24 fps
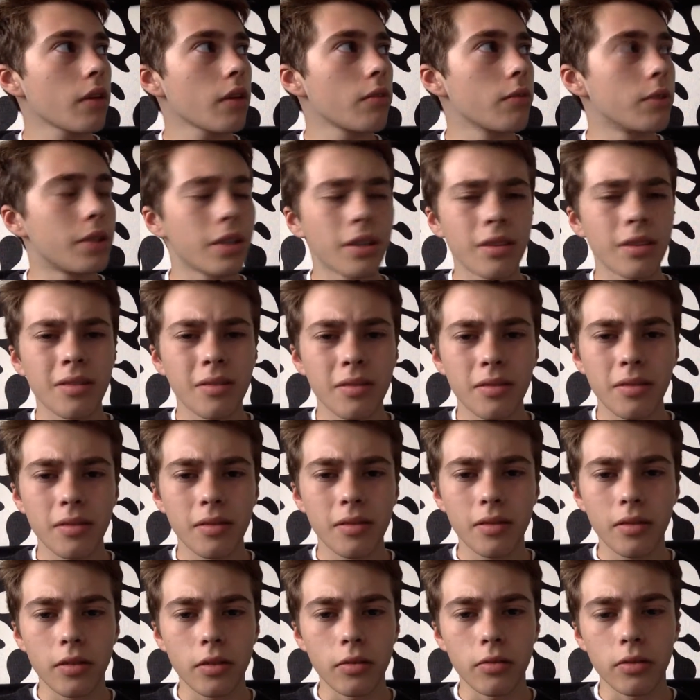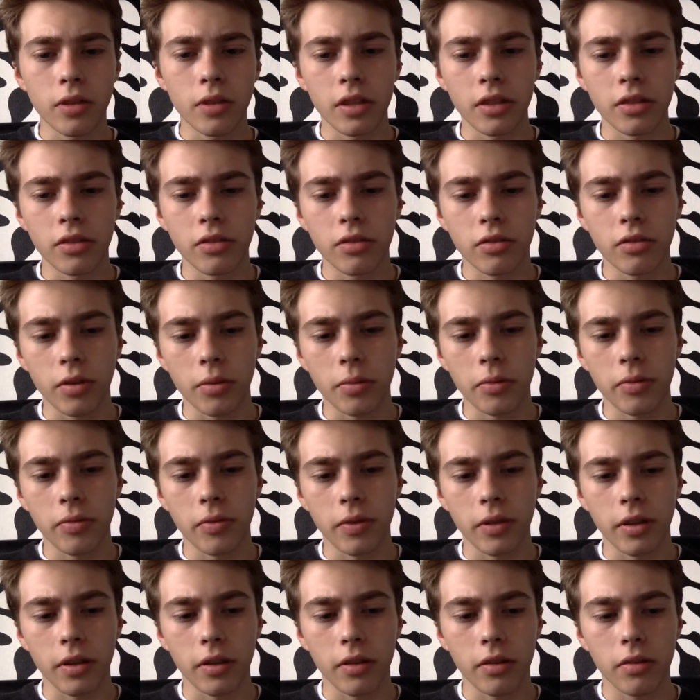we didn't use any scripts
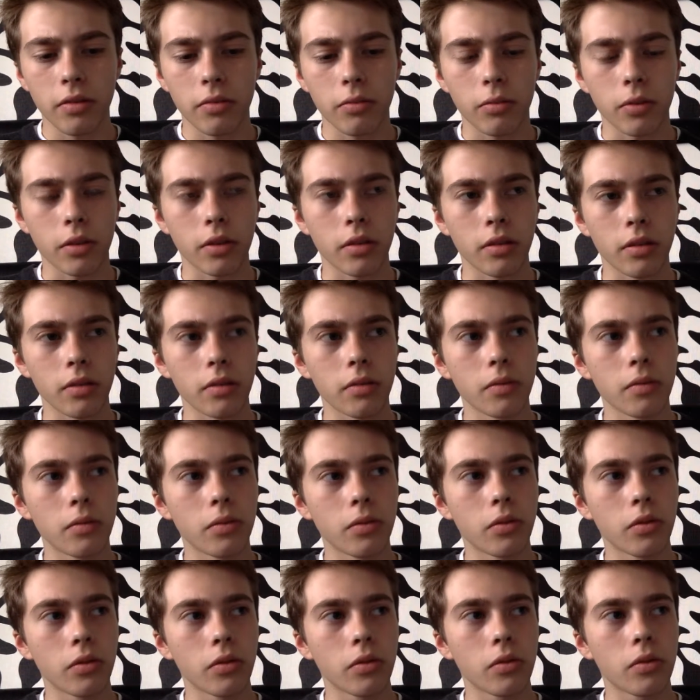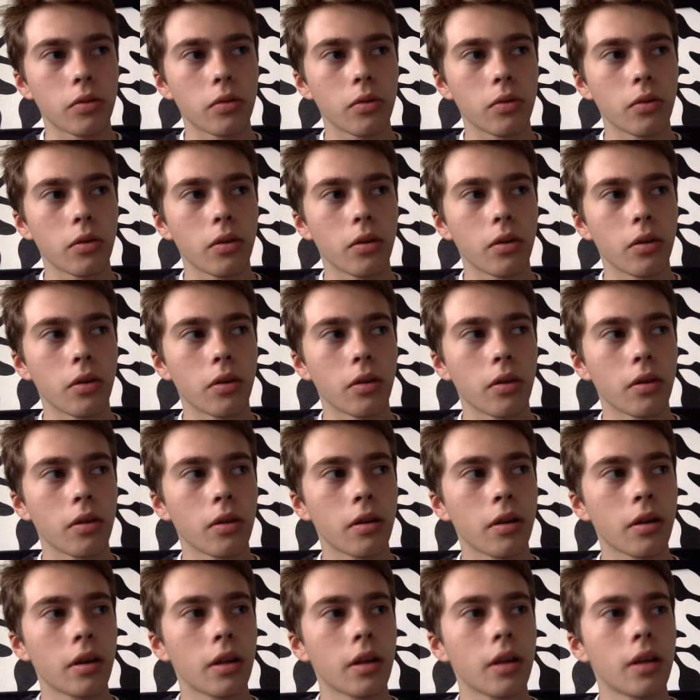for this. We just
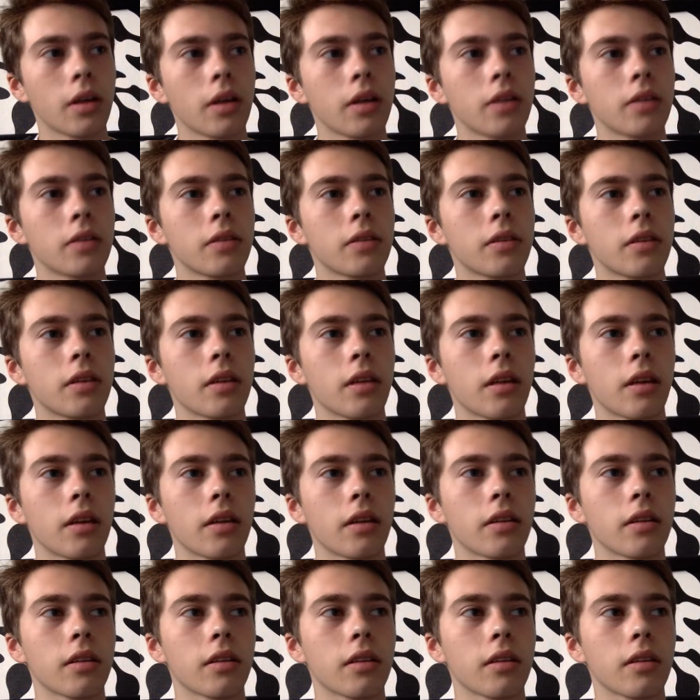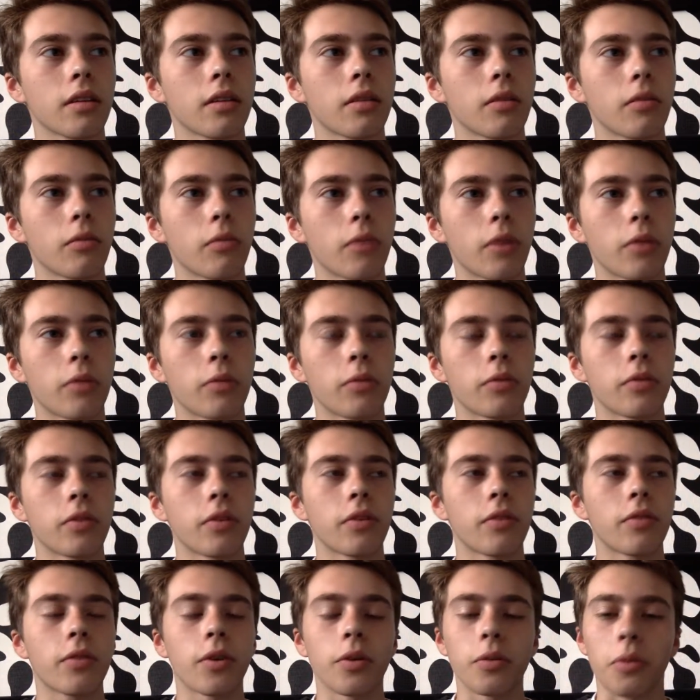like went with it.
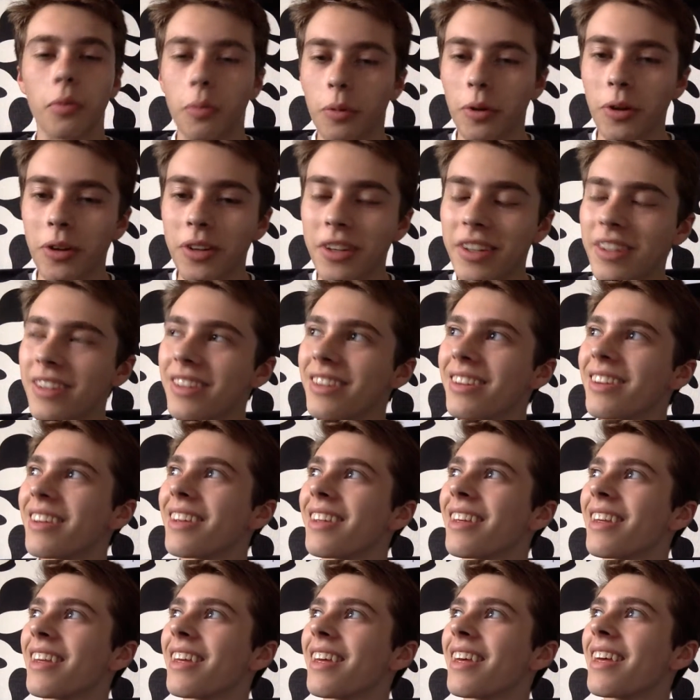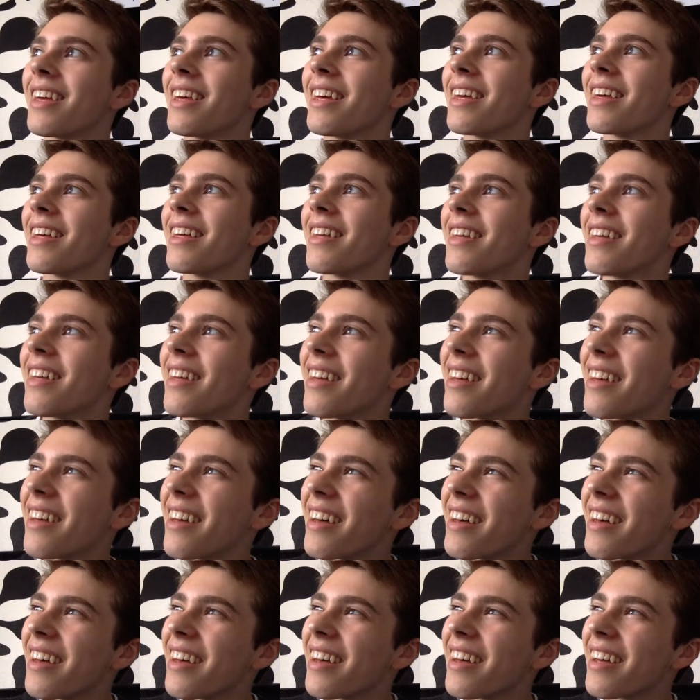I forgot the word is.
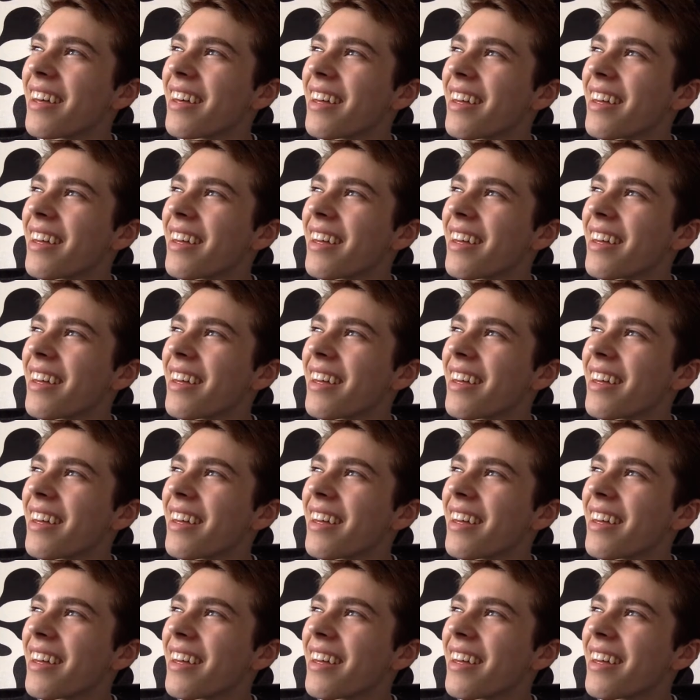Uh,